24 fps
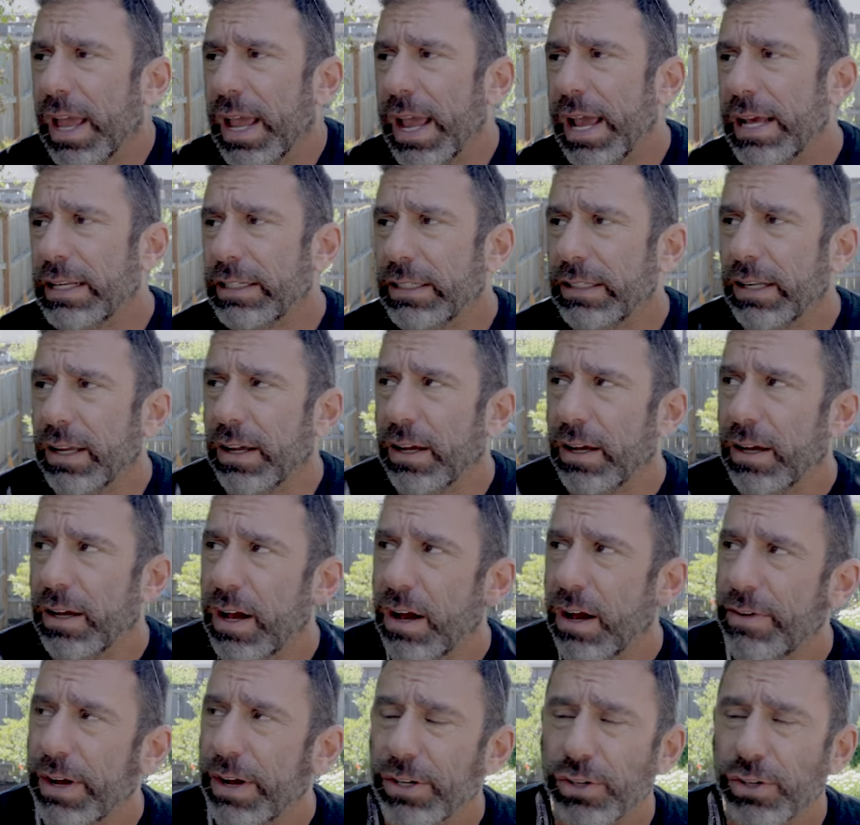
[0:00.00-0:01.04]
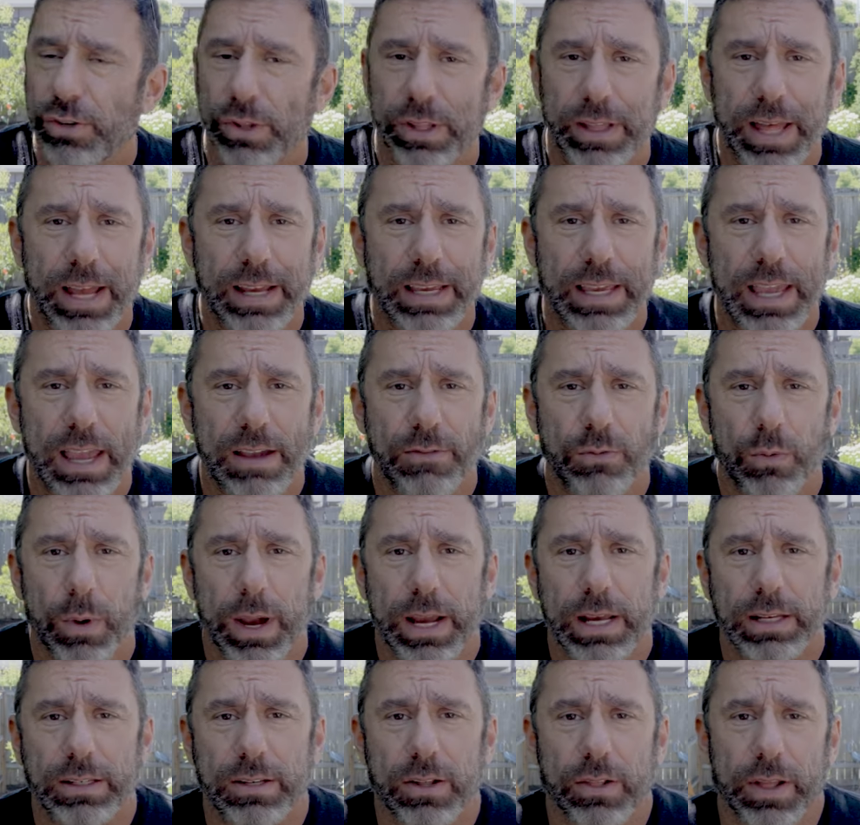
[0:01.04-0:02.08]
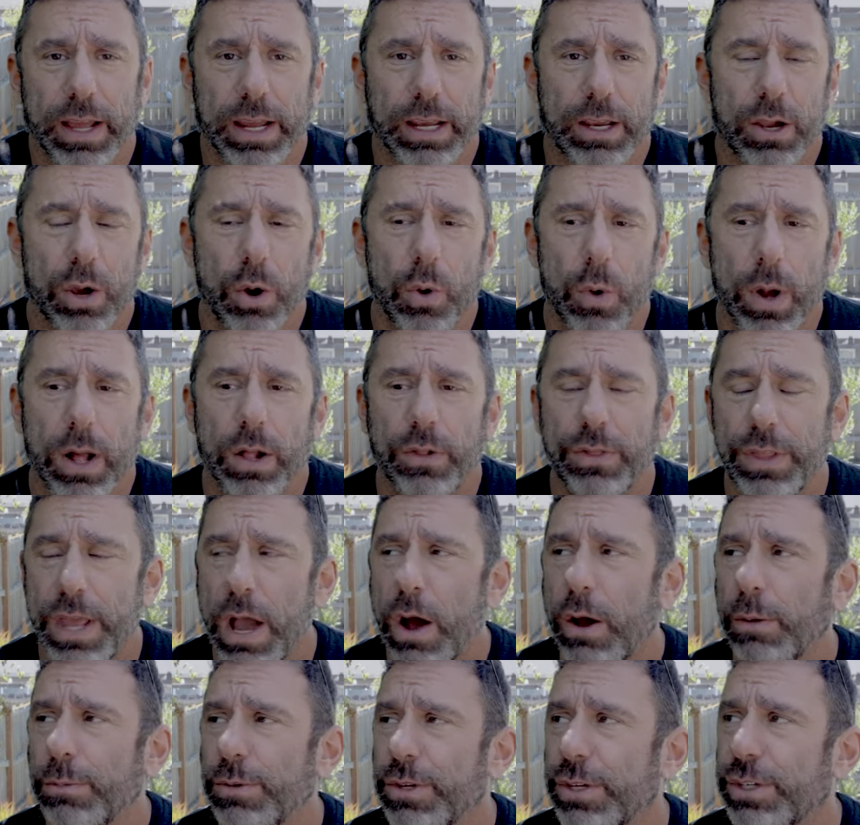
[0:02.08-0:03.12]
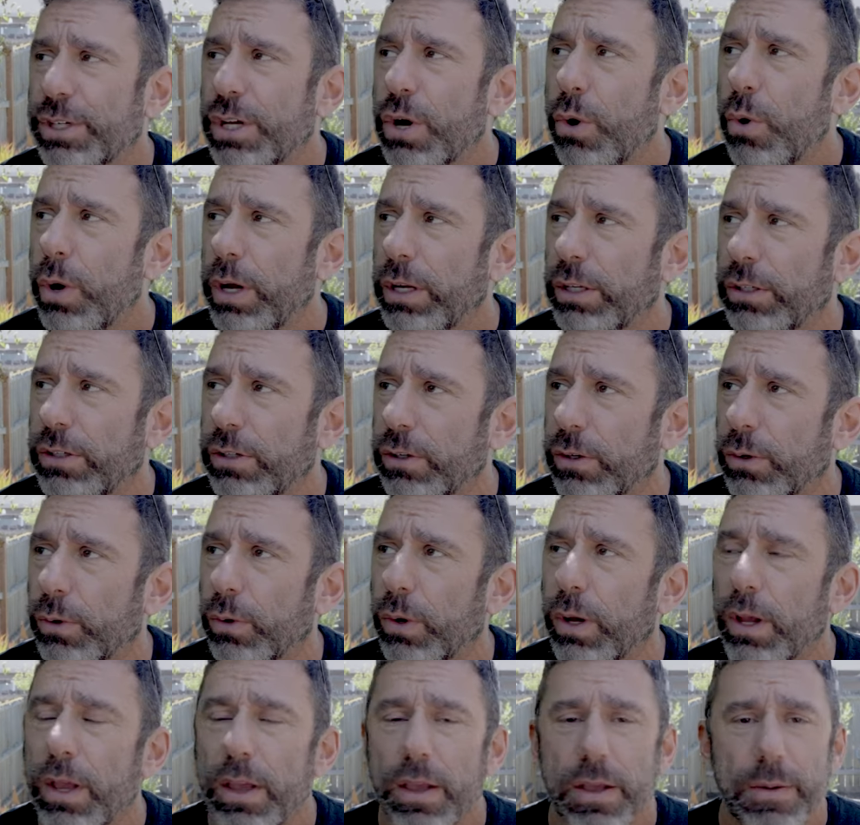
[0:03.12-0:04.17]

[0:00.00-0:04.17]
And eventually that gave way to, like, well, now I'm just going to